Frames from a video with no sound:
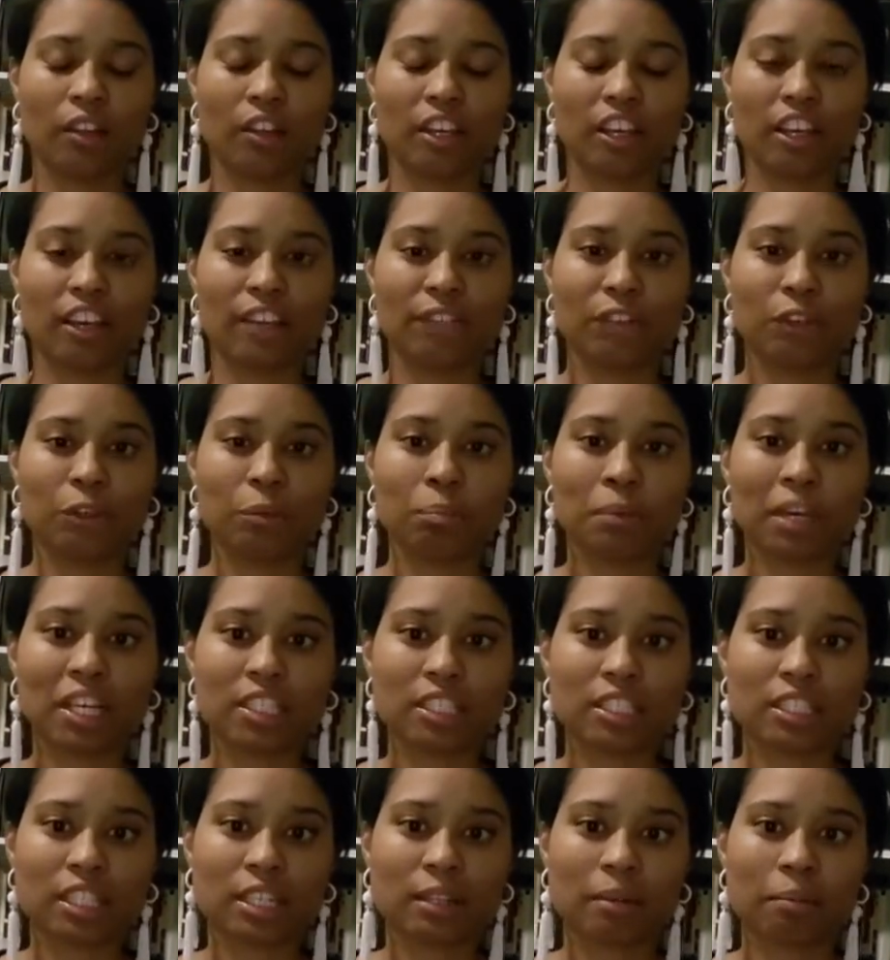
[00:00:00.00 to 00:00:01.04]
If you mix
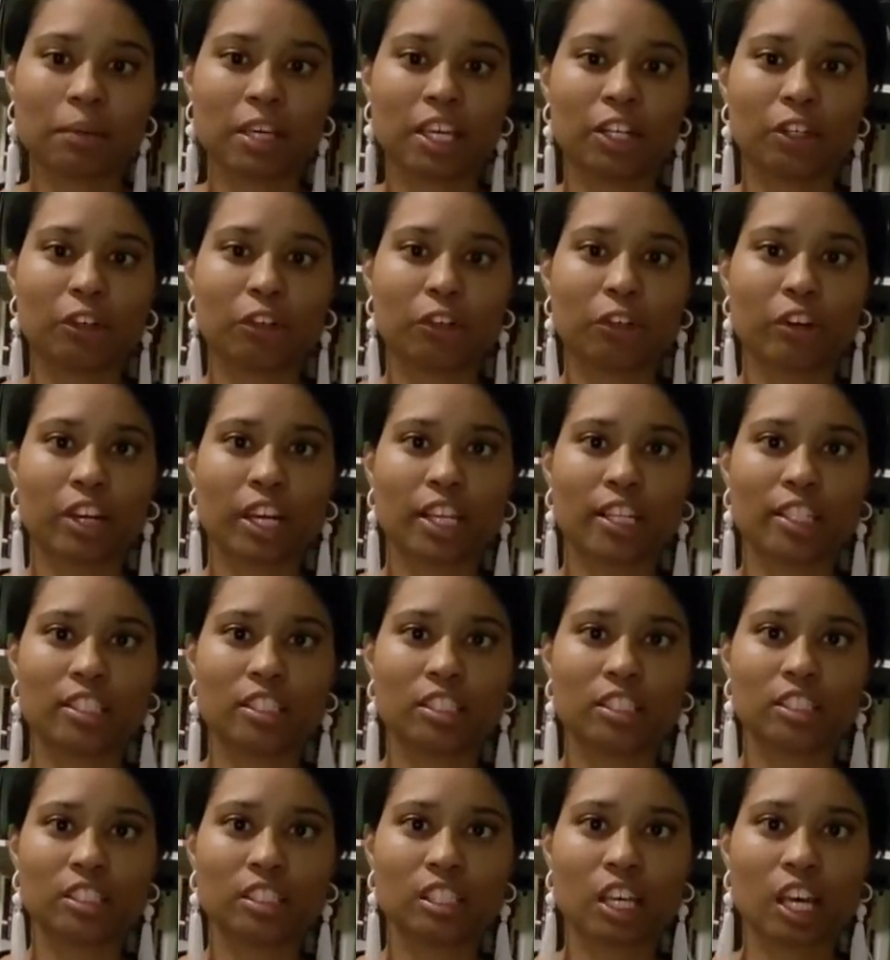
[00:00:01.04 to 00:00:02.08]
them, it
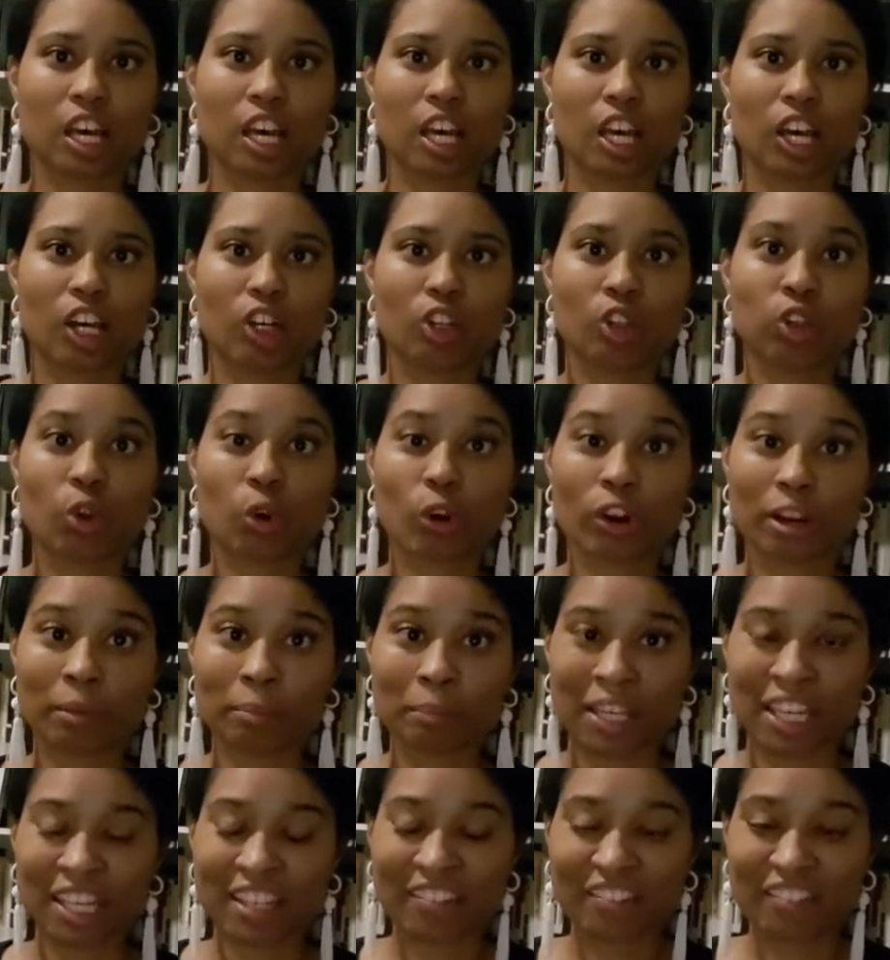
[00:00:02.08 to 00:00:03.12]
creates
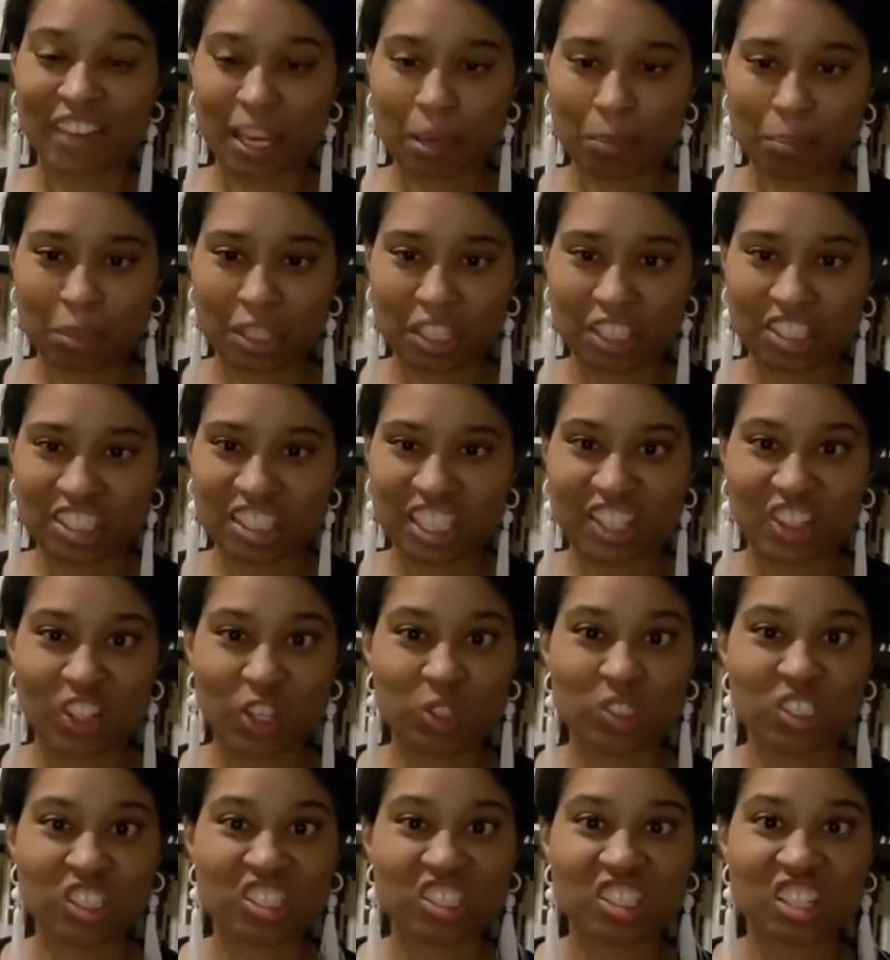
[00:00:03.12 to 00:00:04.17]
chloramine vapors, and
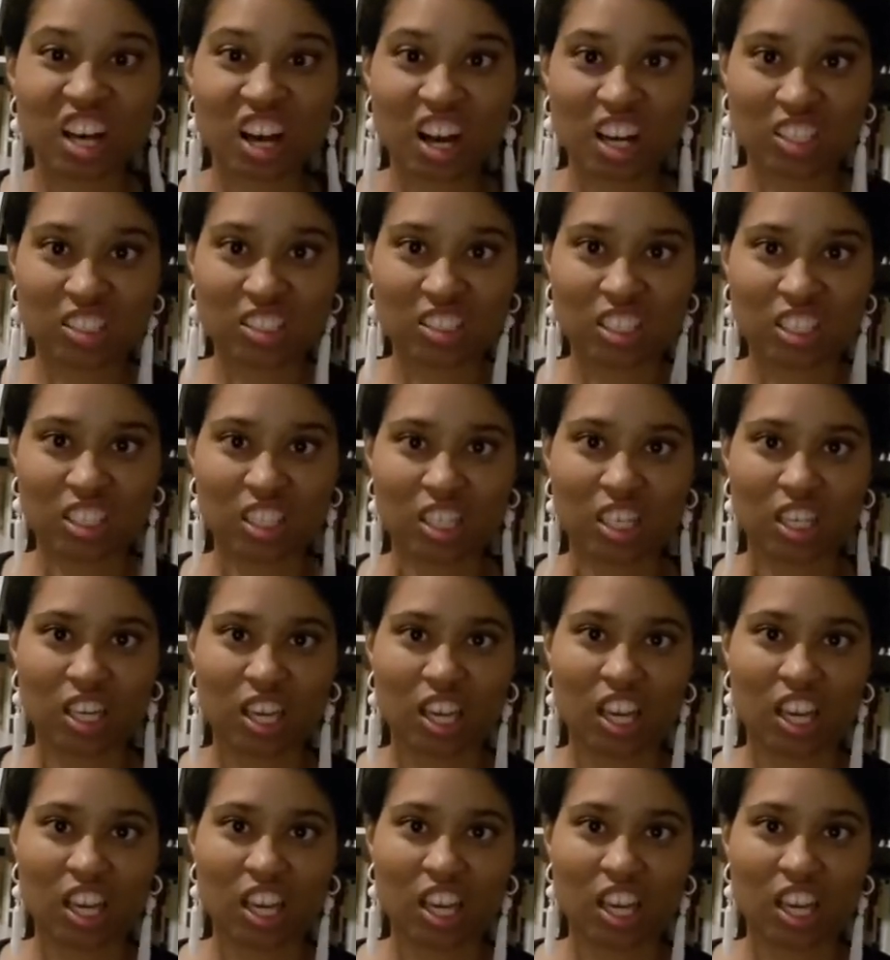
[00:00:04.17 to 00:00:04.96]
those are toxic.